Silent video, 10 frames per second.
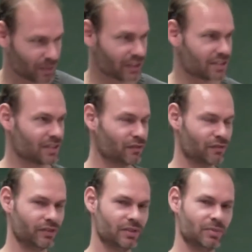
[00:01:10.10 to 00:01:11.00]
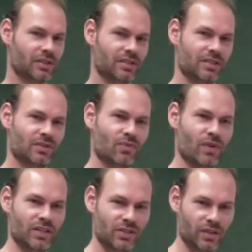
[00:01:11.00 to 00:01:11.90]
bit different because it's a
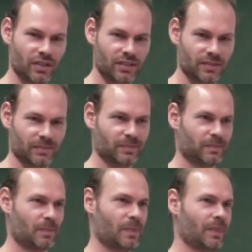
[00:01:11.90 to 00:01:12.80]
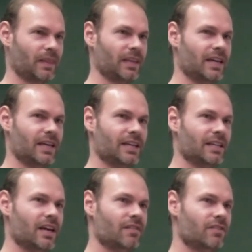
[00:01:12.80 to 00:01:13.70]
restaurant, and
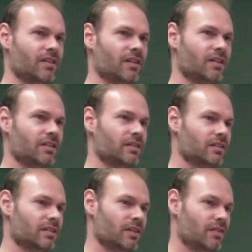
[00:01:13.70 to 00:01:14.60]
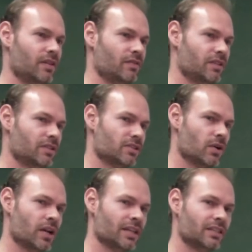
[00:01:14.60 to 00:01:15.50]
they have everything that's
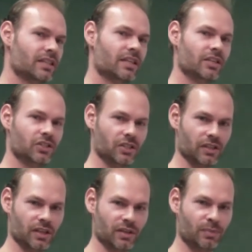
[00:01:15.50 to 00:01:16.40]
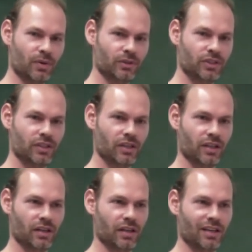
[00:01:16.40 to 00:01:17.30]
going on in the kitchen. And approaching
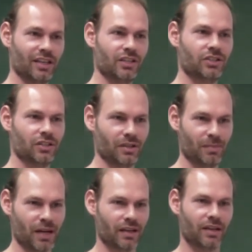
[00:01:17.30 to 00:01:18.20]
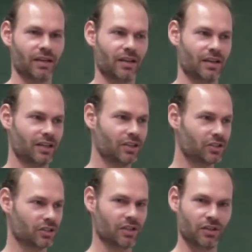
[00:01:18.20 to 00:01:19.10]
a kitchen and making a
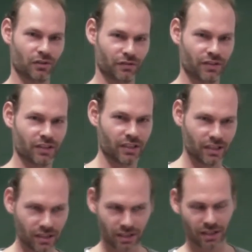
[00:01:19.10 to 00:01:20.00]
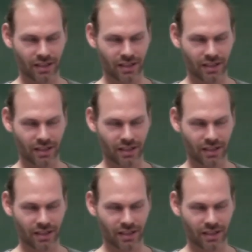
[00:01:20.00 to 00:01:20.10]
kitchen eco-friendly